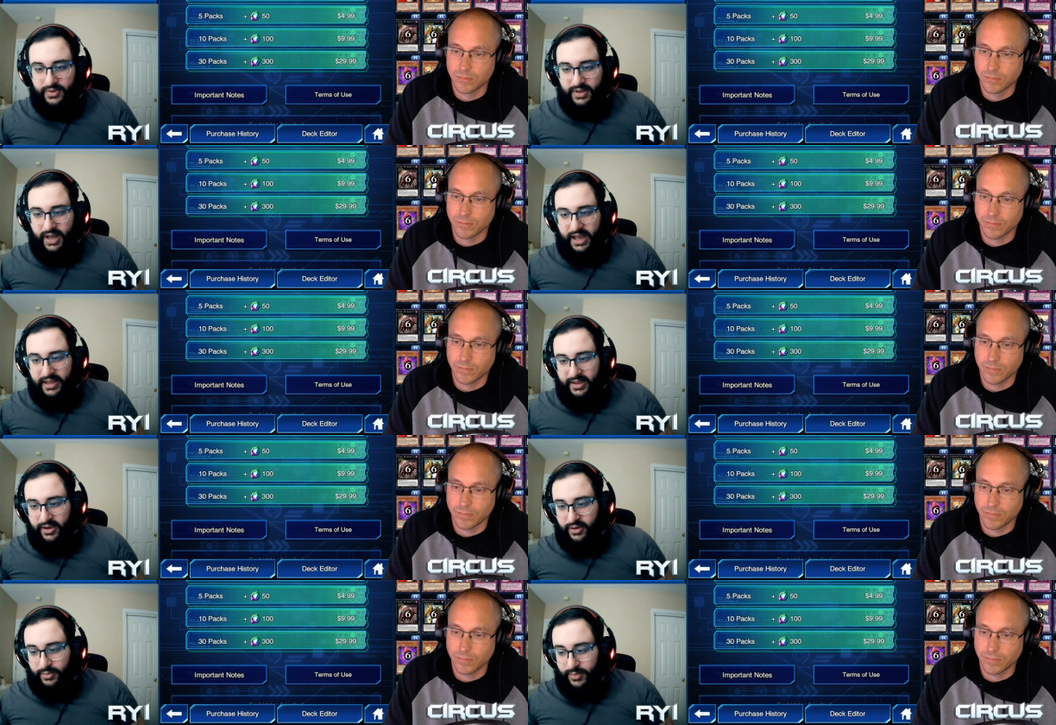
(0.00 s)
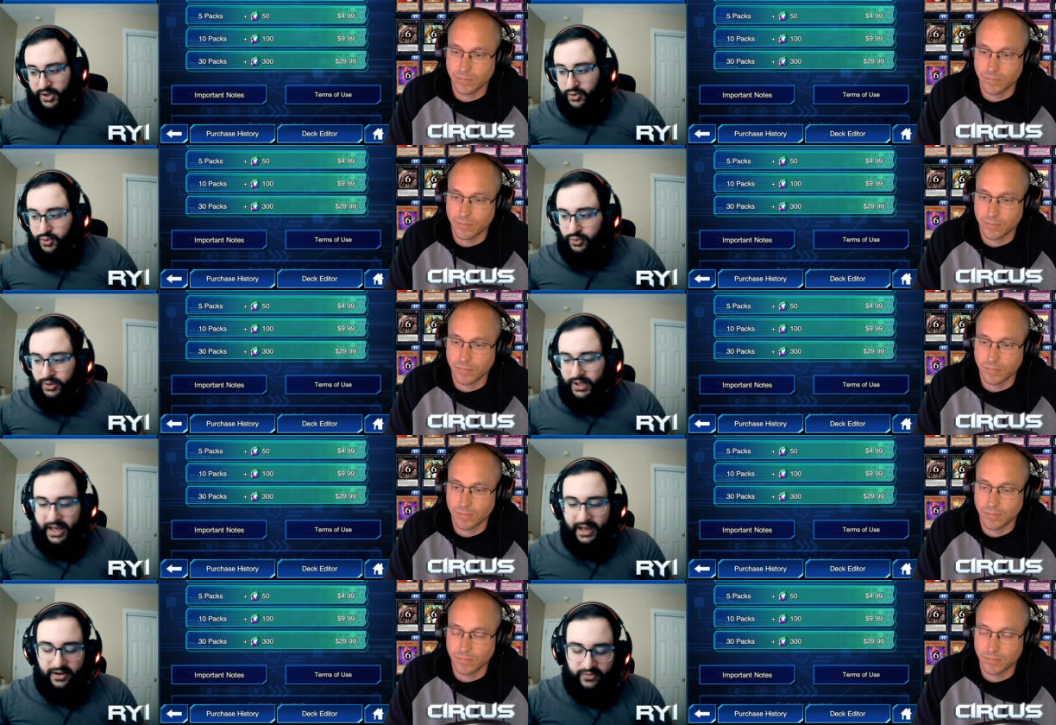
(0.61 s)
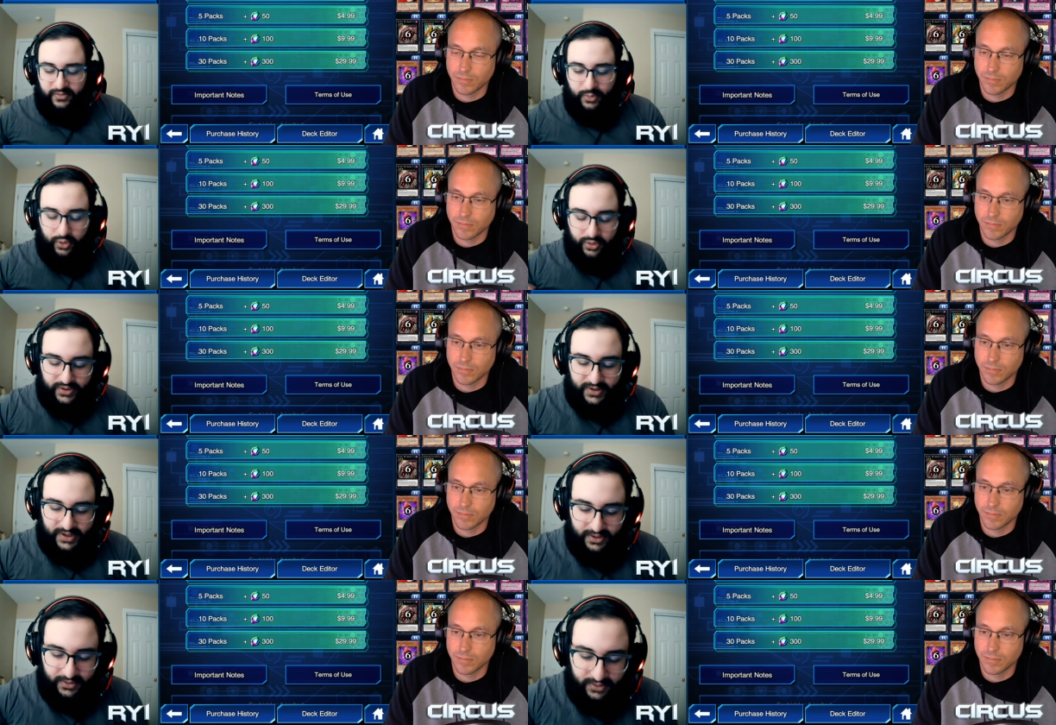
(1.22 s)
Speaker 1: I think it'd be cool to have more
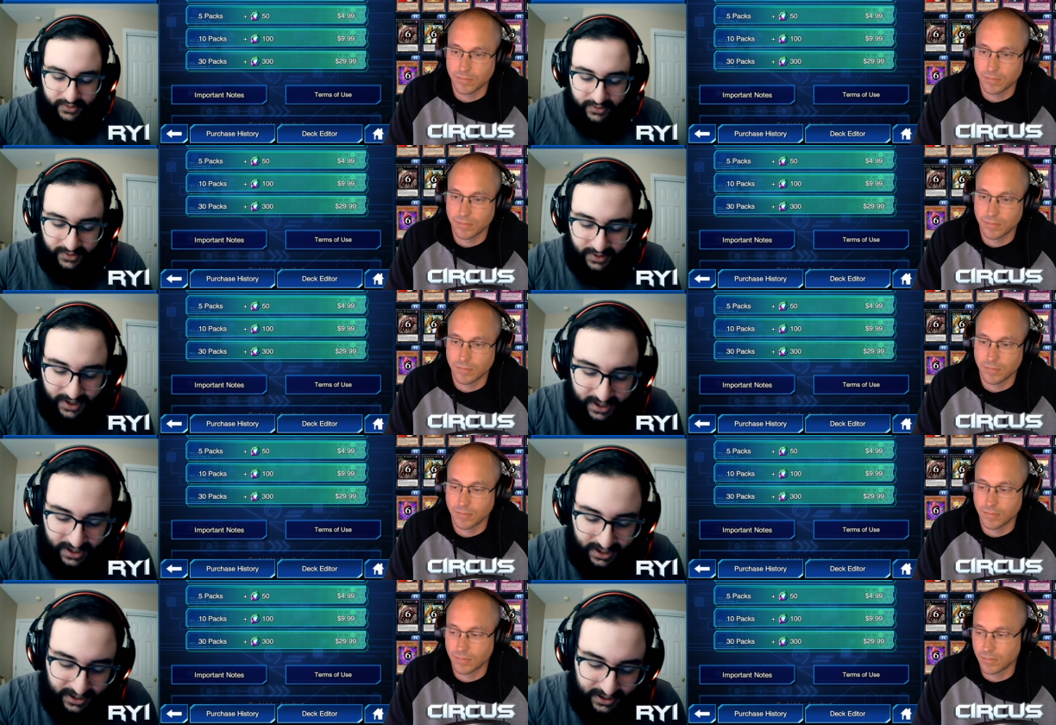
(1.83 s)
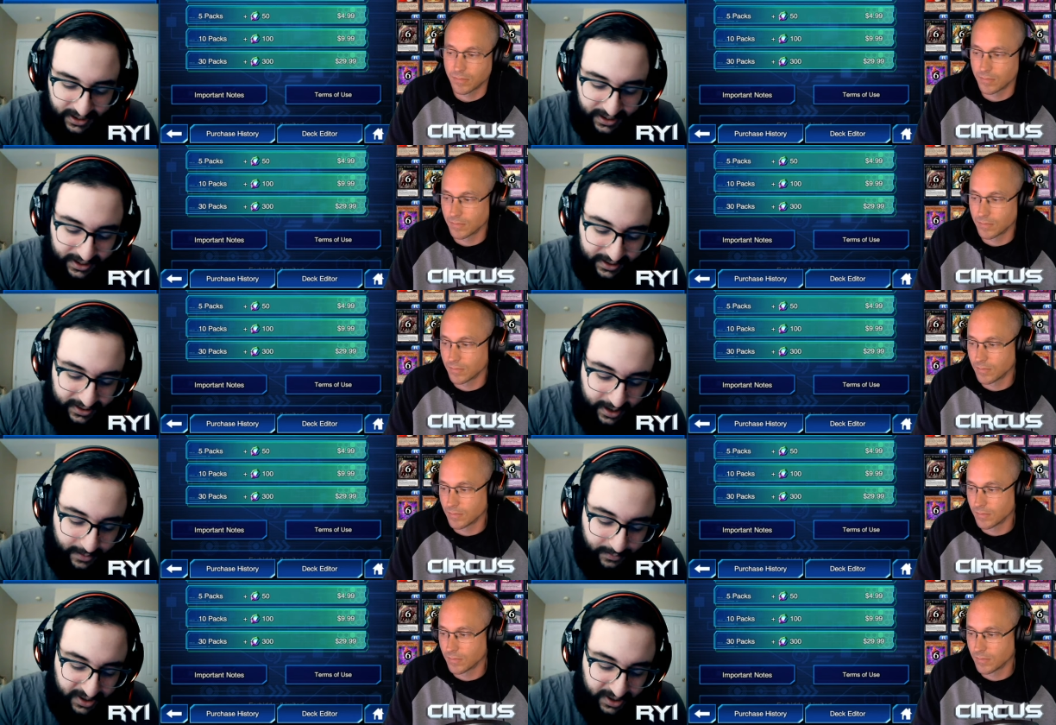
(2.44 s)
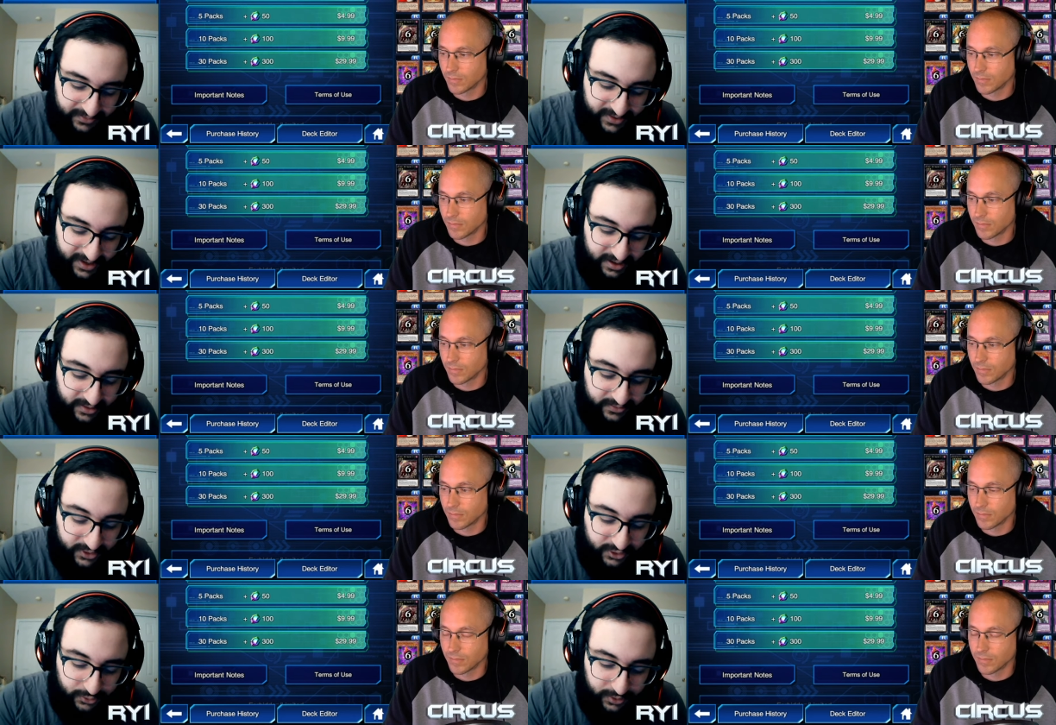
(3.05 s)
skills uh, that buff
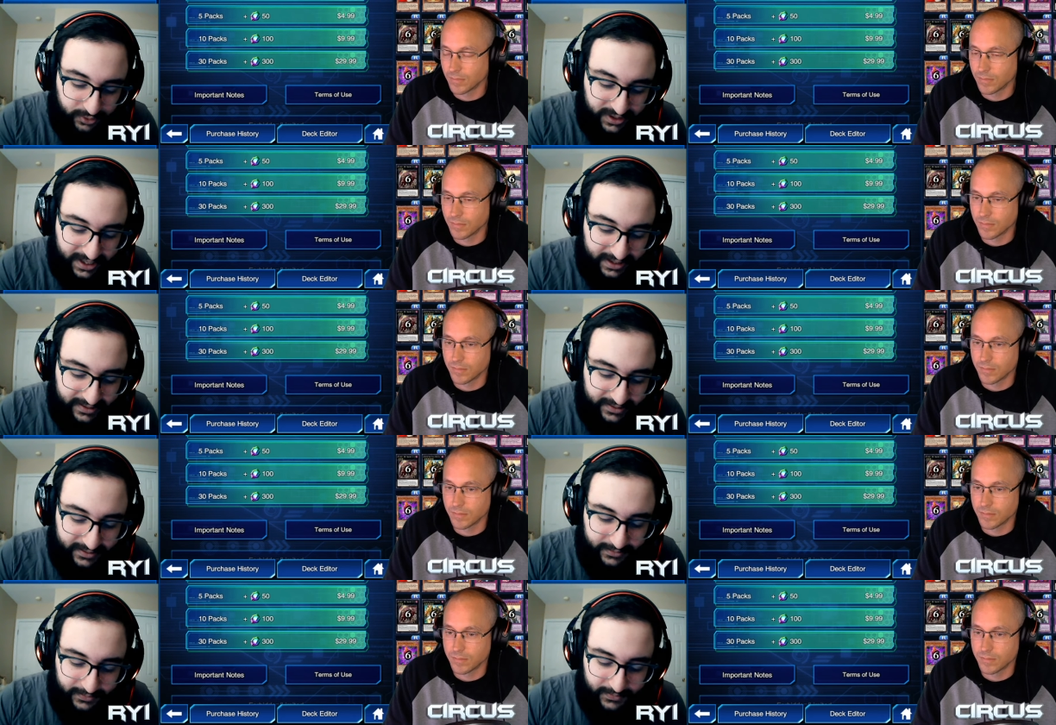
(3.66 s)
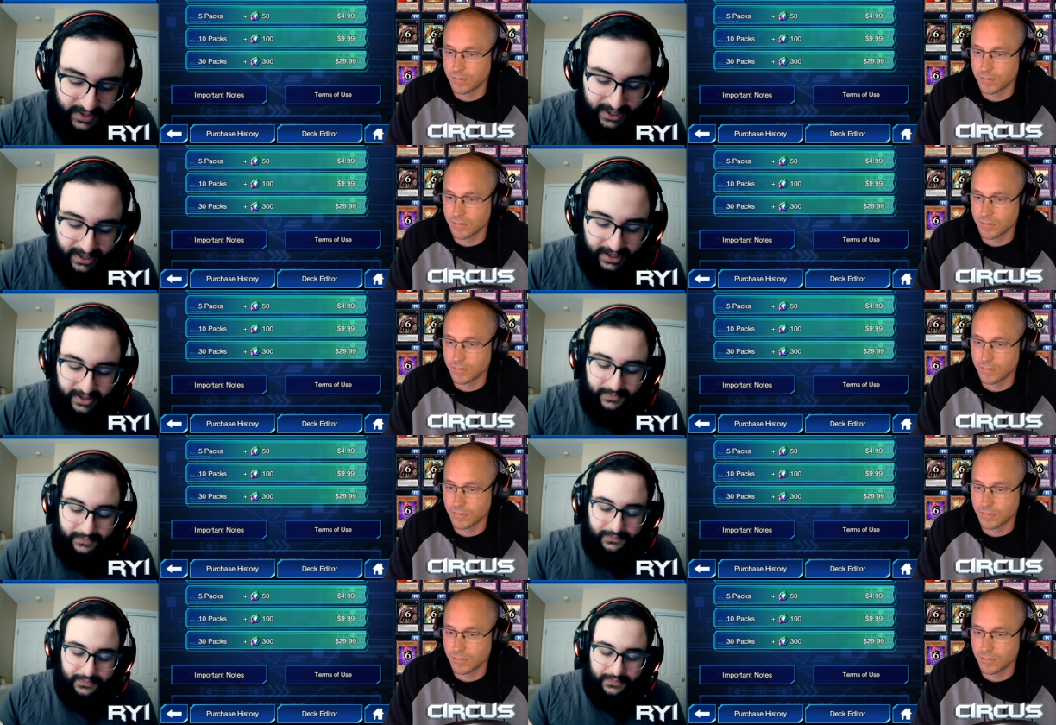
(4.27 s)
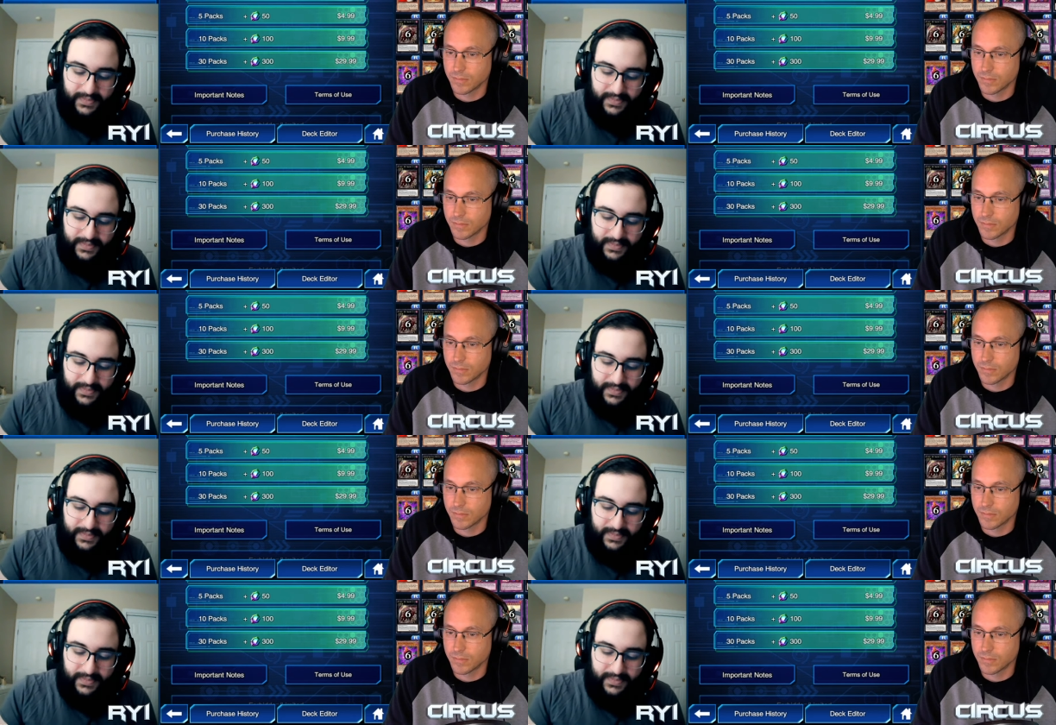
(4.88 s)
individual decks. Um,